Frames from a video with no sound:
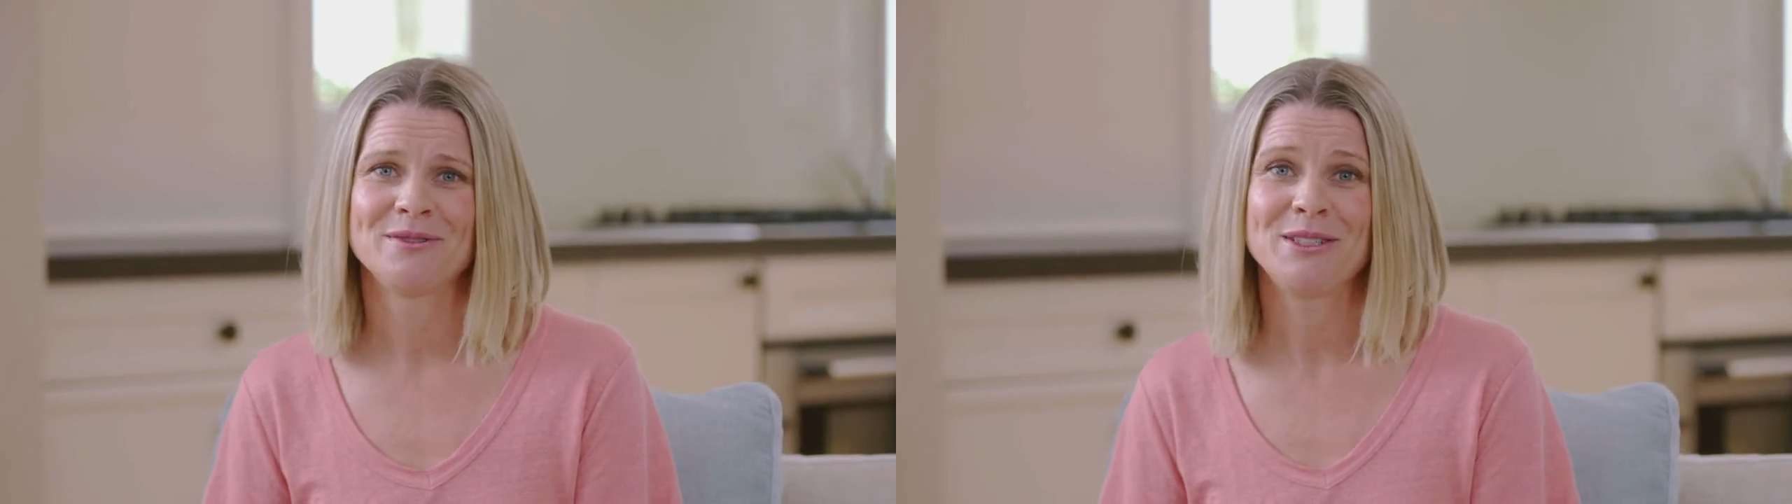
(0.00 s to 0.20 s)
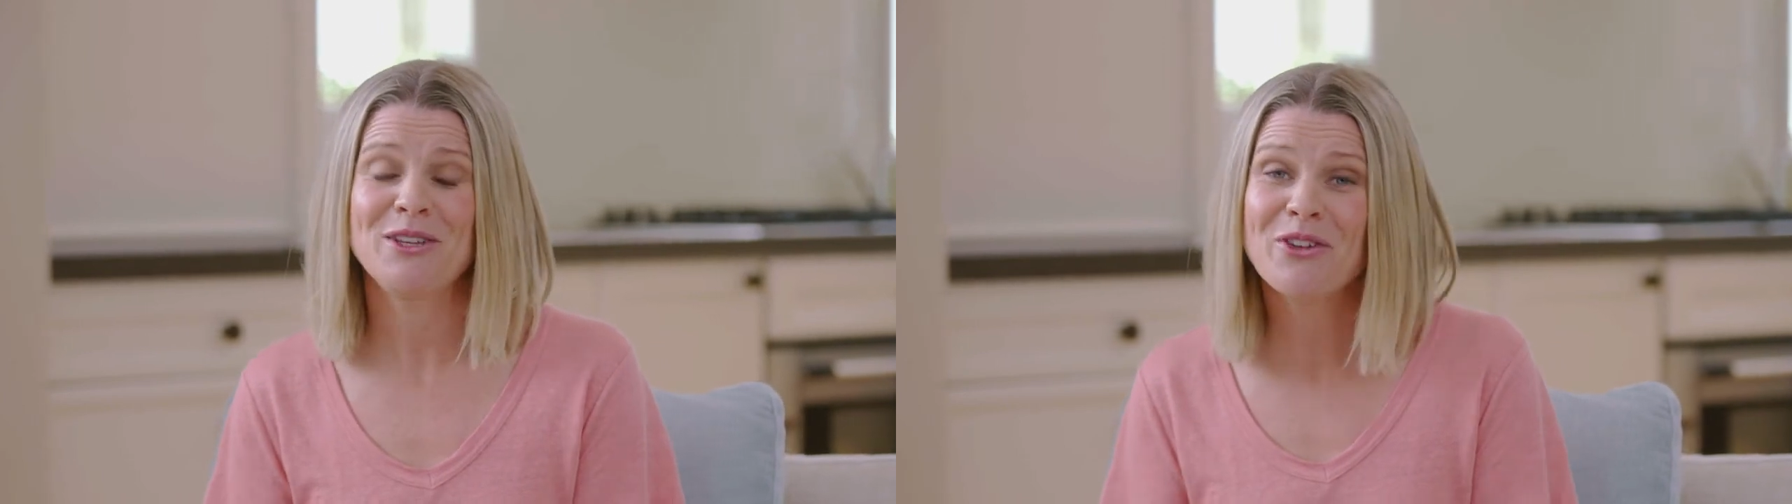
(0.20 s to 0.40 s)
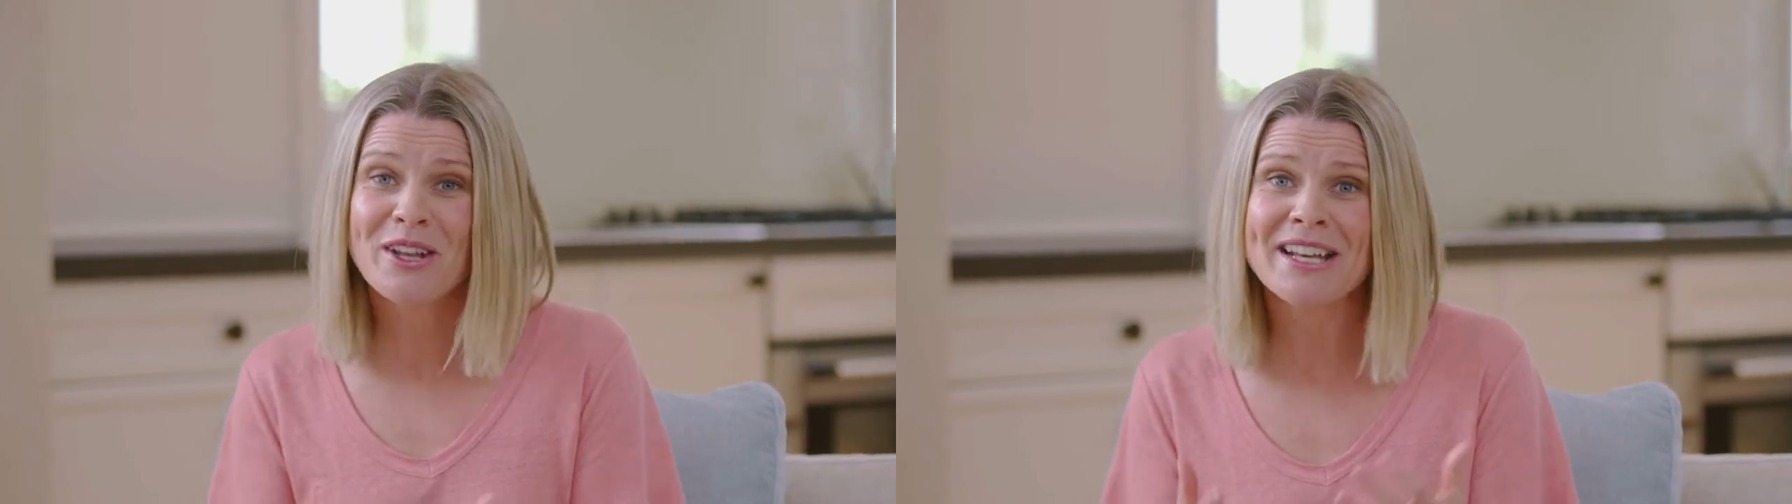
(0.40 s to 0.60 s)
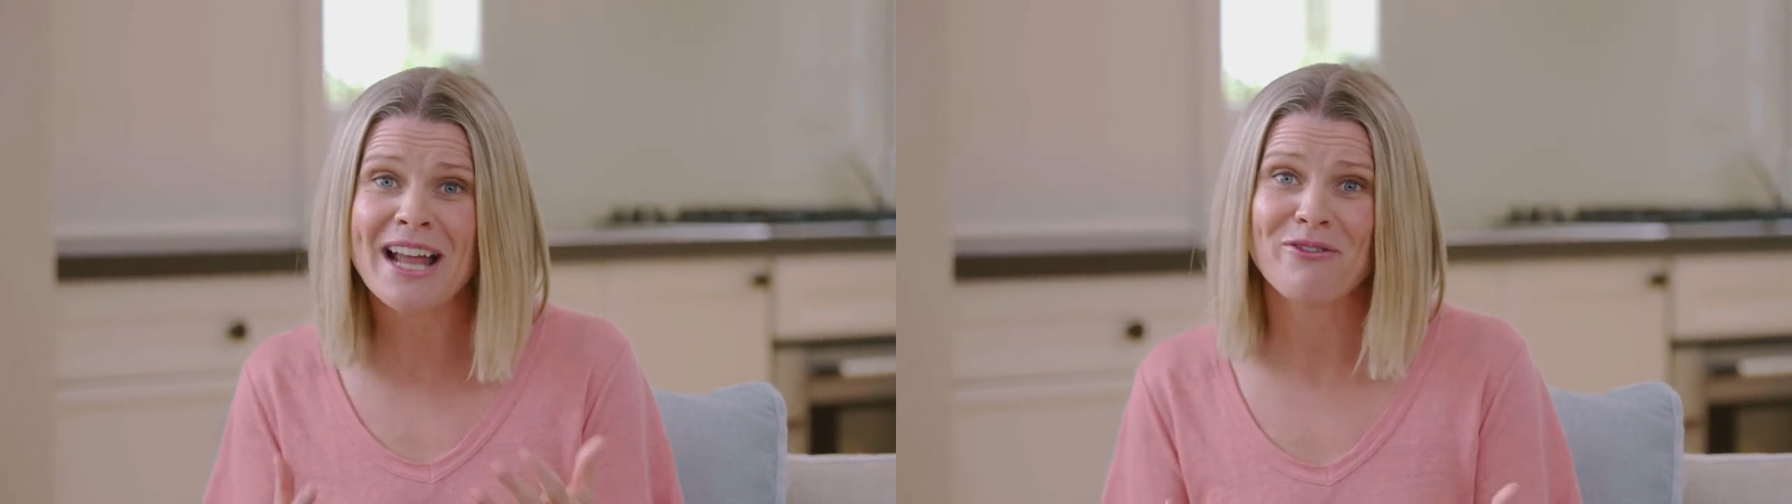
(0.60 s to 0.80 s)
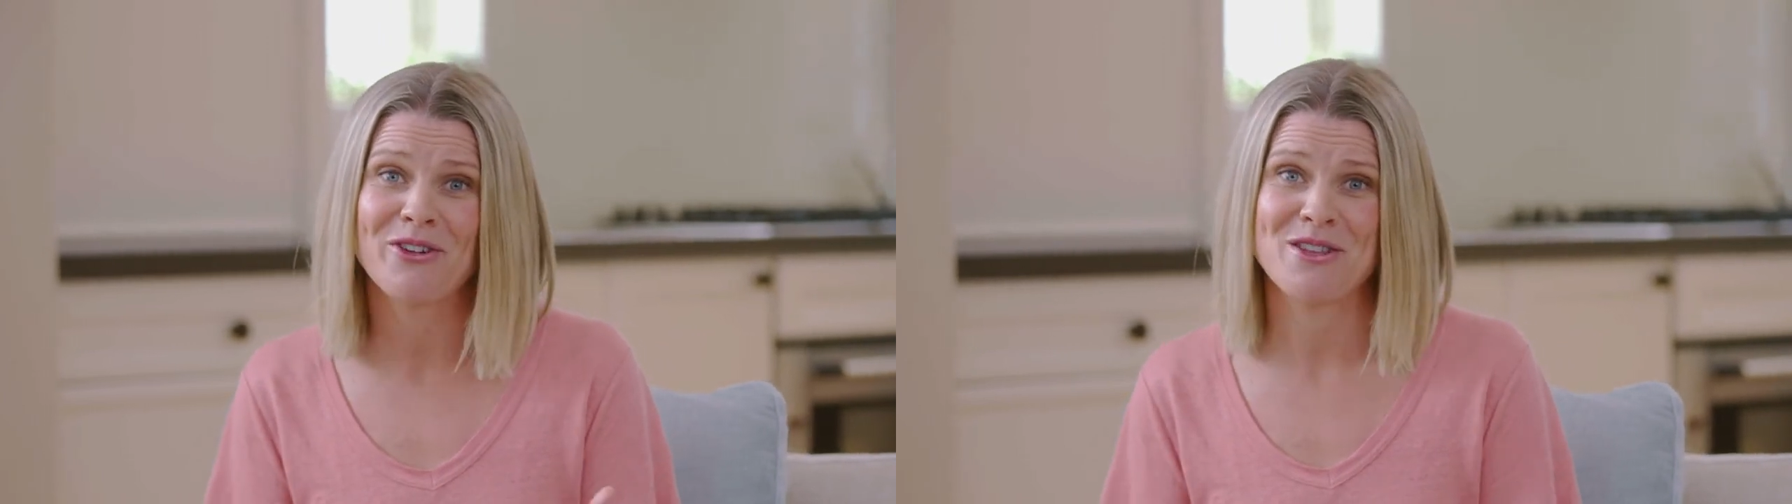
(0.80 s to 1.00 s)
You've got
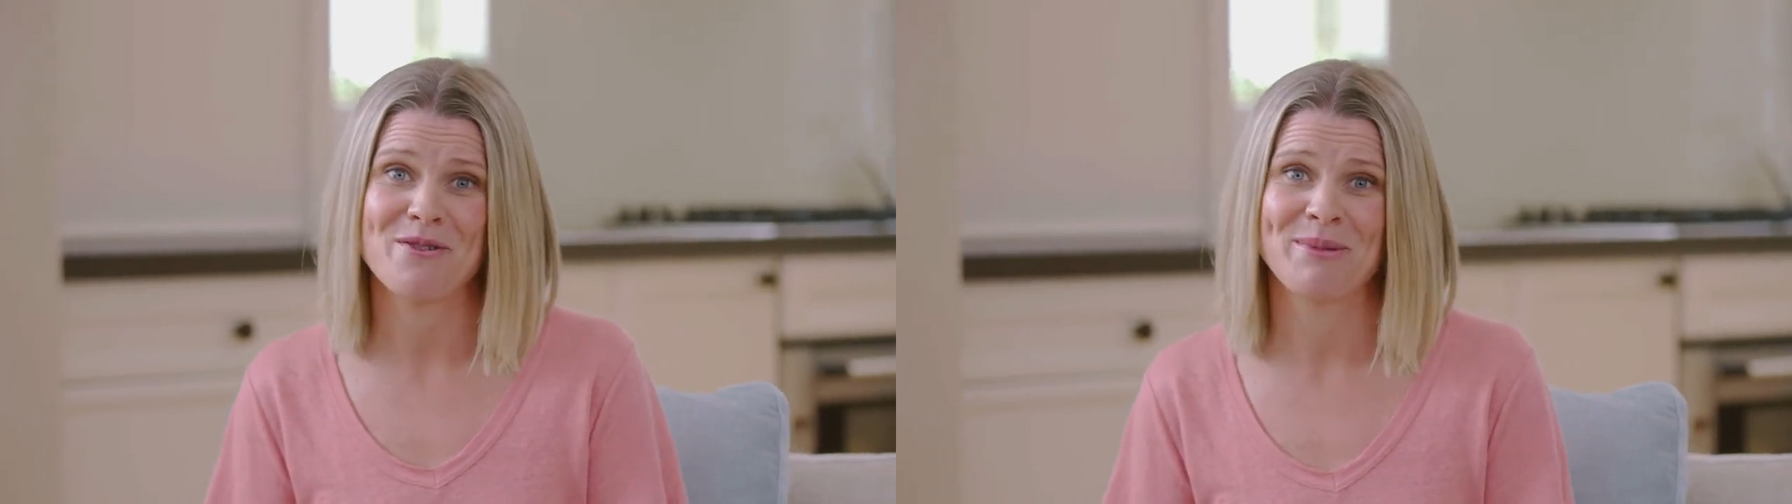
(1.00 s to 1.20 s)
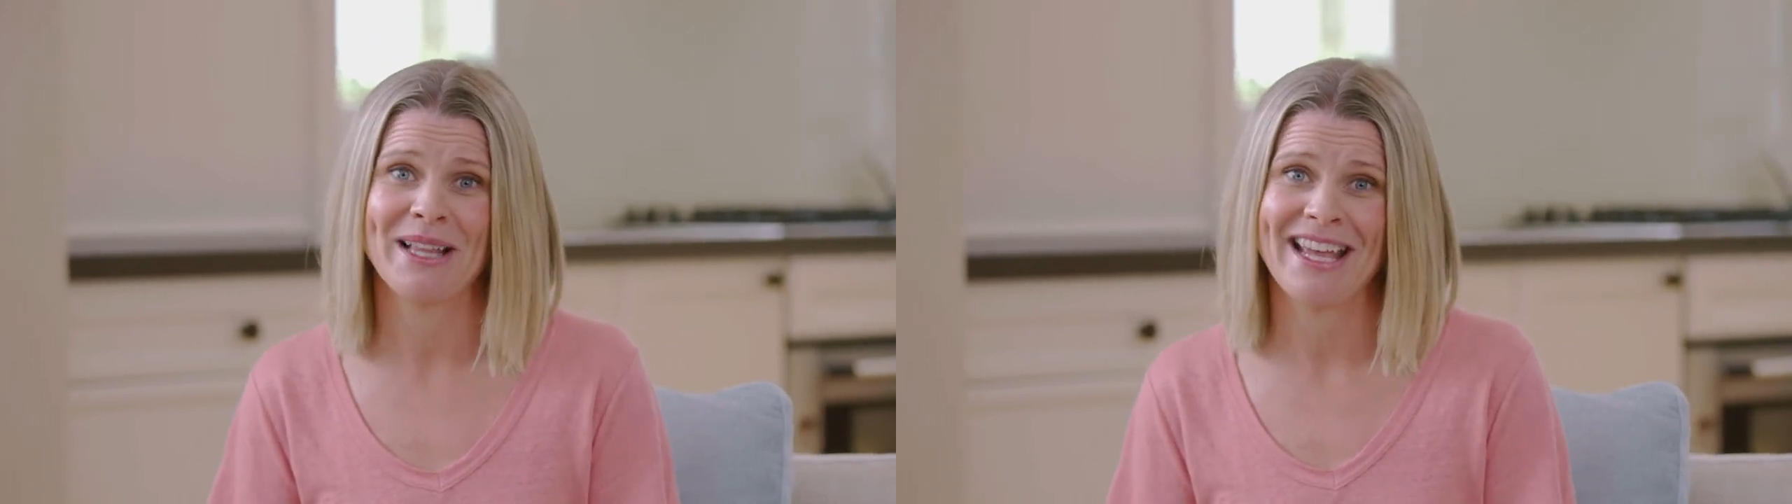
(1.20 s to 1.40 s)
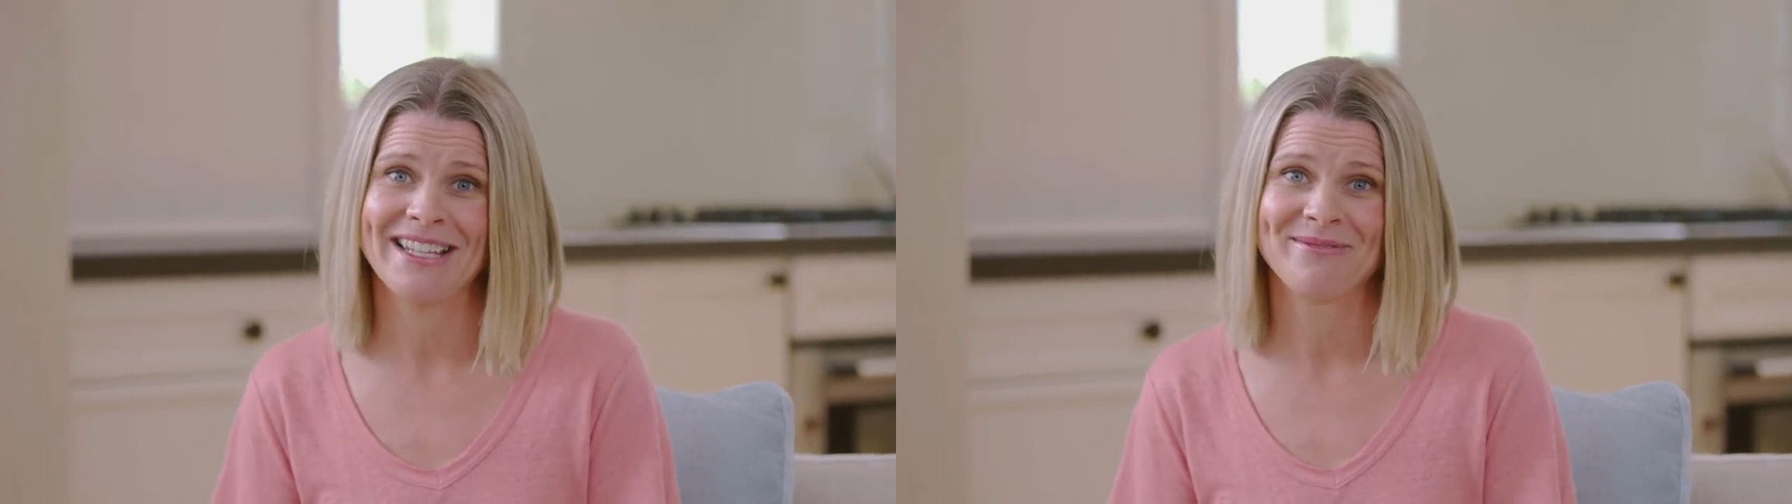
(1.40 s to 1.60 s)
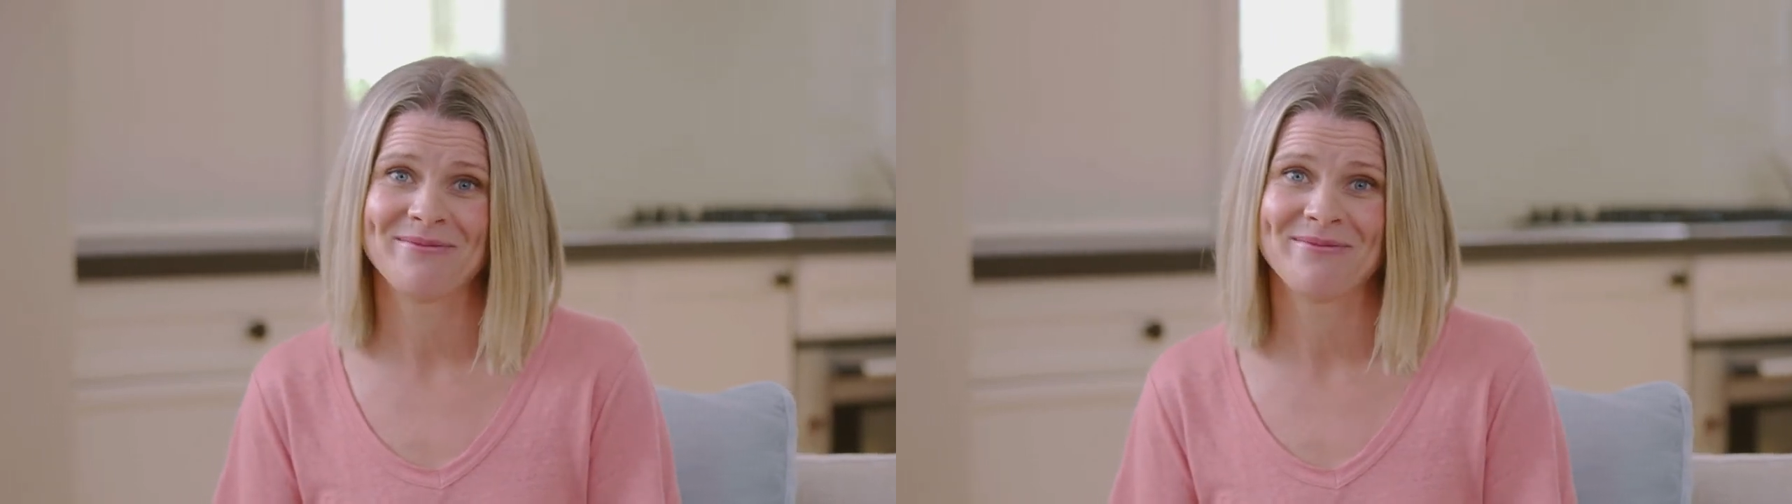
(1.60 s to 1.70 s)
enough on your plate.